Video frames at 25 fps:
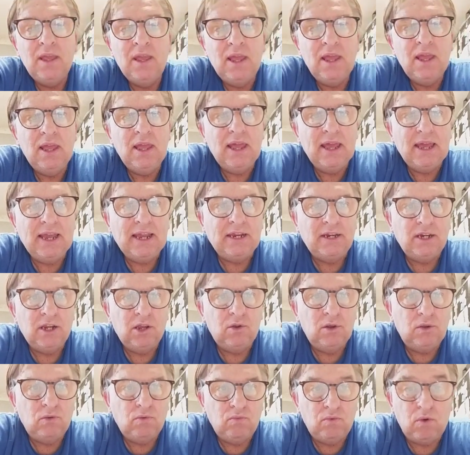he
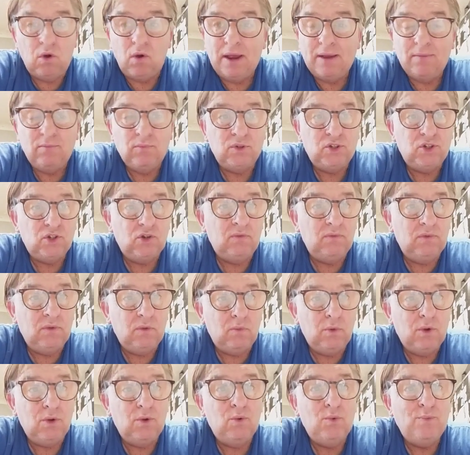knew writing was on the
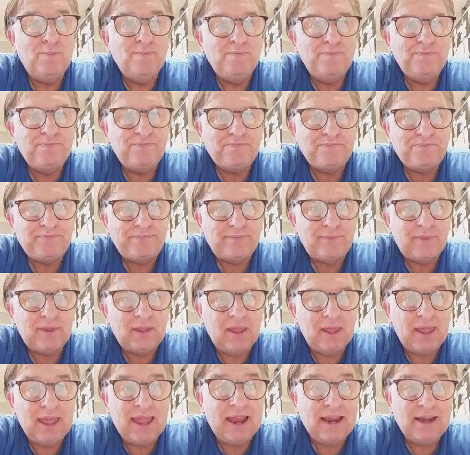wall,
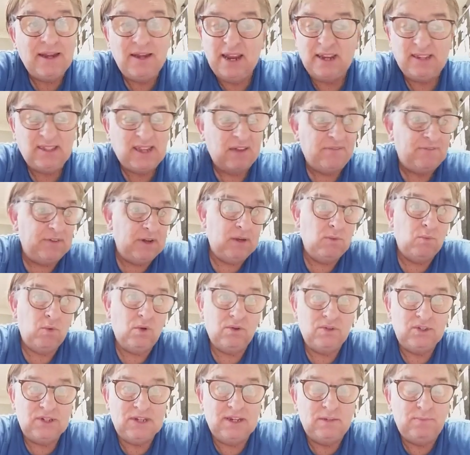and he definitely
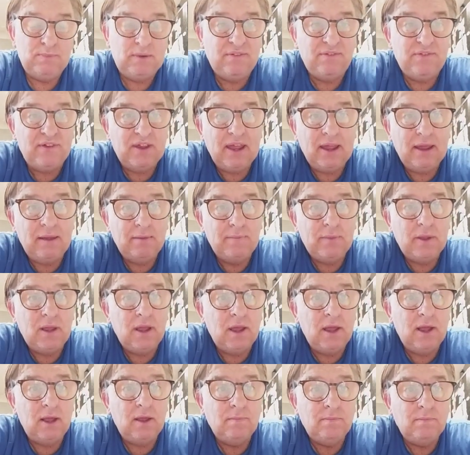was, let's be fair,
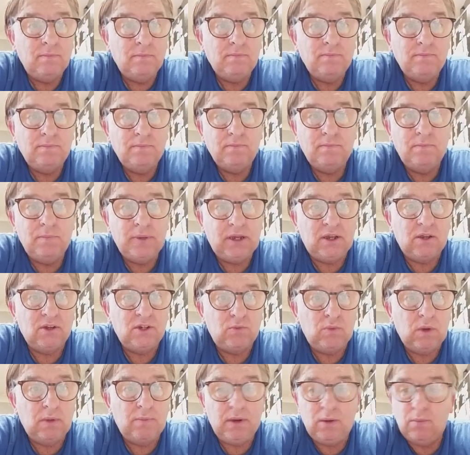
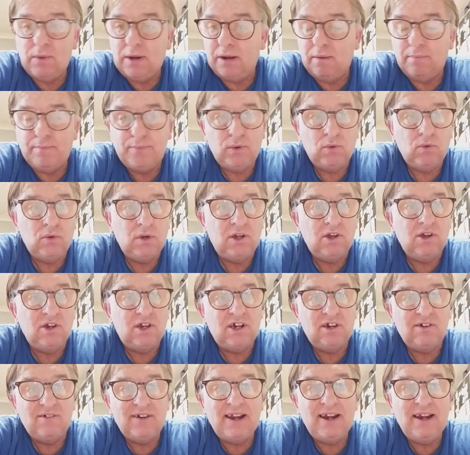because when we went and bought
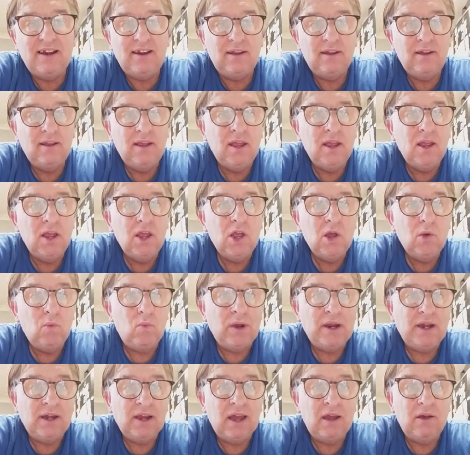Cucurella,
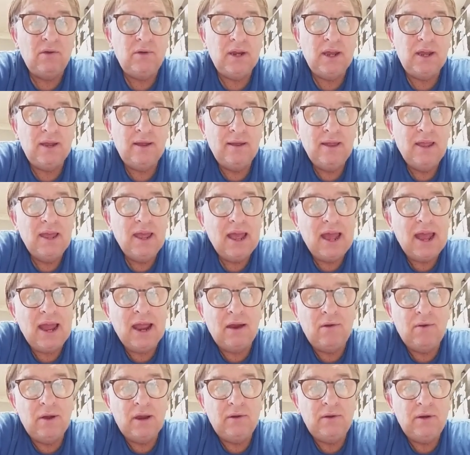we know that
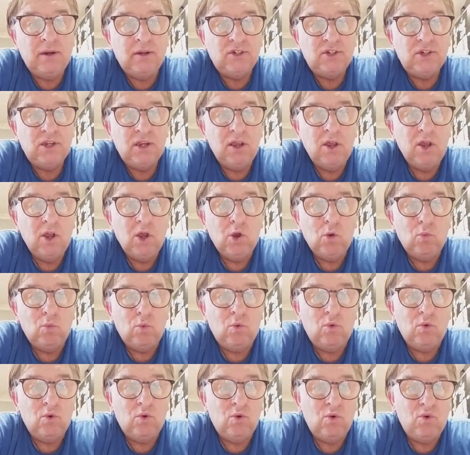our owners
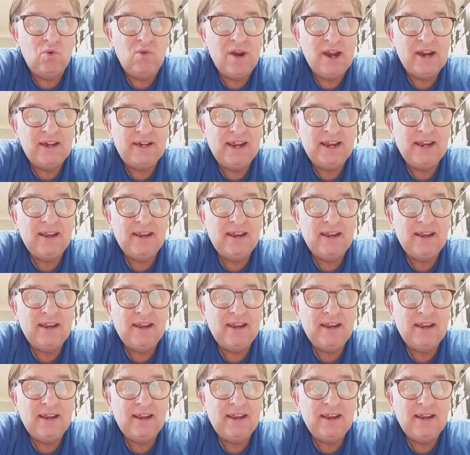were already